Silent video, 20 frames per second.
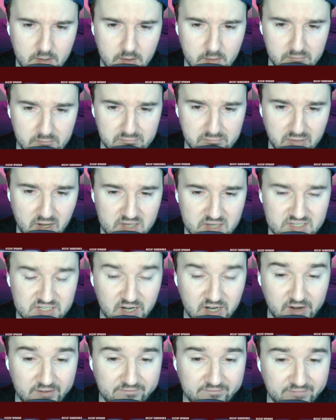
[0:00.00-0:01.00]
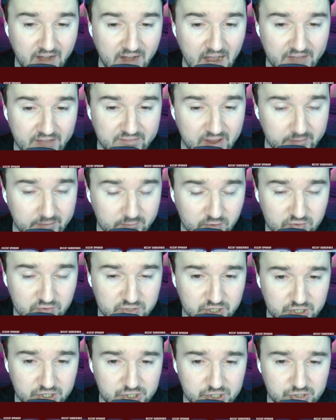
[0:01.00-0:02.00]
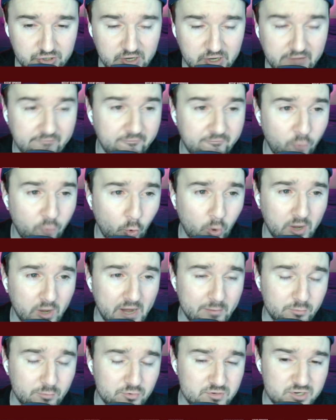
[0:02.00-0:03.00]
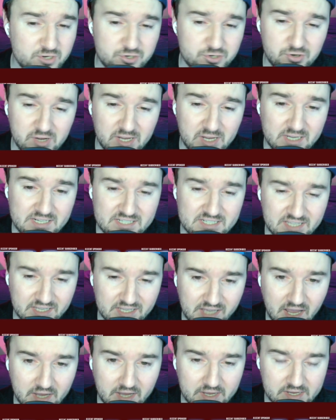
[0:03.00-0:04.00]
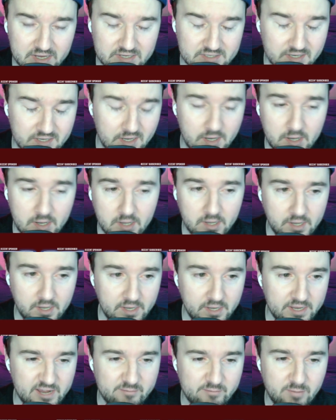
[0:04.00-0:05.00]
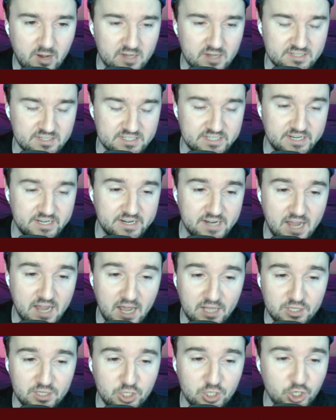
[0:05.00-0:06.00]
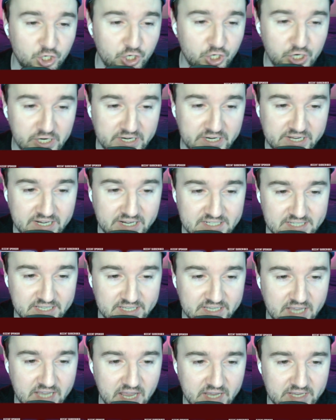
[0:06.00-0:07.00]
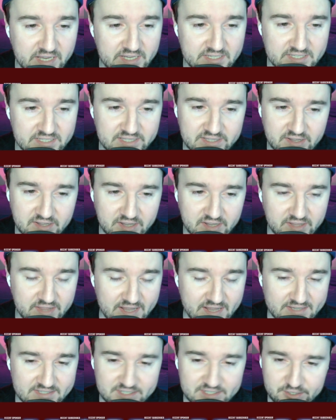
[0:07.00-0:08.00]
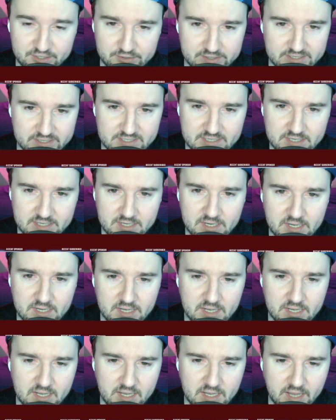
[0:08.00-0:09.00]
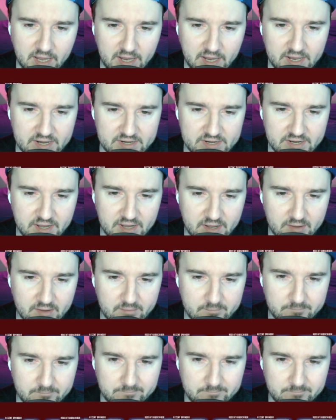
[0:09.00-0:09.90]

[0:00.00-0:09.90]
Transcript: Boston on a five-game losing streak. Four-game losing streak against the Yankees. Yeah, Boston did not look good against the Yankees in in that series, and um,